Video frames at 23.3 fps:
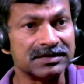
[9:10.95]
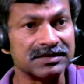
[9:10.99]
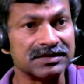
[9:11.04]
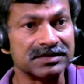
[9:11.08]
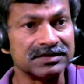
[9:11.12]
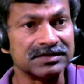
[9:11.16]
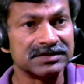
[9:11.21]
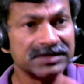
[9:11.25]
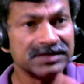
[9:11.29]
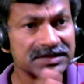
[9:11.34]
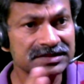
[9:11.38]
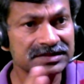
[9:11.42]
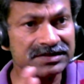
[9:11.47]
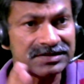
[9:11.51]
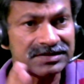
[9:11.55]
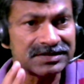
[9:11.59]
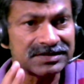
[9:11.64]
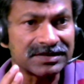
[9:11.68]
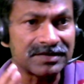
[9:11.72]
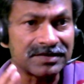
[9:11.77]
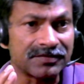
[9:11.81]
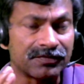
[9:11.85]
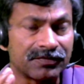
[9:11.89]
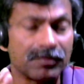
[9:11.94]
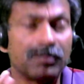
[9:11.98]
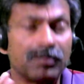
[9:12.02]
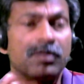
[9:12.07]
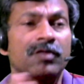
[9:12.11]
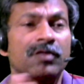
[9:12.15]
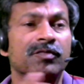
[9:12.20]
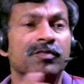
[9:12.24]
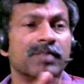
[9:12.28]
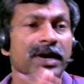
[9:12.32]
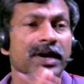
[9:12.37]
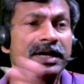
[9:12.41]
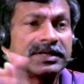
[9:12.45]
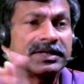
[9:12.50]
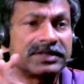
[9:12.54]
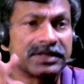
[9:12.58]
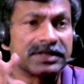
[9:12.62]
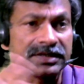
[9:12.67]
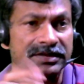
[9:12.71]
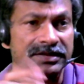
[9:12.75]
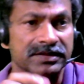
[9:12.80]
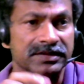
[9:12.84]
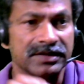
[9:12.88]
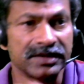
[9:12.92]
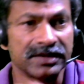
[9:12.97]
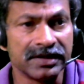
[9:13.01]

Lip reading: Since it's a form of matter,